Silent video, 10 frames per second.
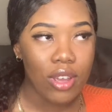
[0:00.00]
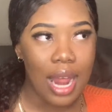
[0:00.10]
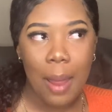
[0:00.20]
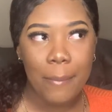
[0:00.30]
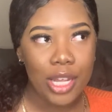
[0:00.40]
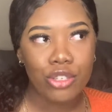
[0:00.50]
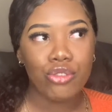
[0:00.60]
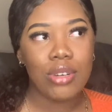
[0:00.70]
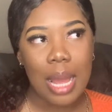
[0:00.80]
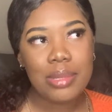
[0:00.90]
and I bet
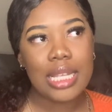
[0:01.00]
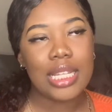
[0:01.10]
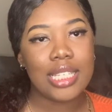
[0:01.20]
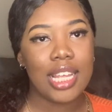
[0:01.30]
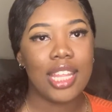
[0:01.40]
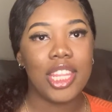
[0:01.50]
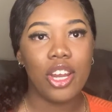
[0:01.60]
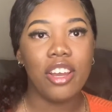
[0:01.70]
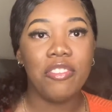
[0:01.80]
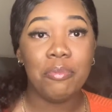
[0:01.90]
you nine times out of ten
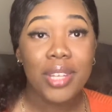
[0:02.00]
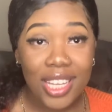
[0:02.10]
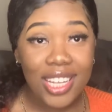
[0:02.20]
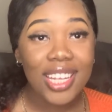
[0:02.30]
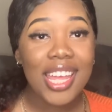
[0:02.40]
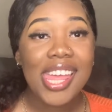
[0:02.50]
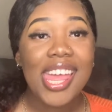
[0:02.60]
they're of me.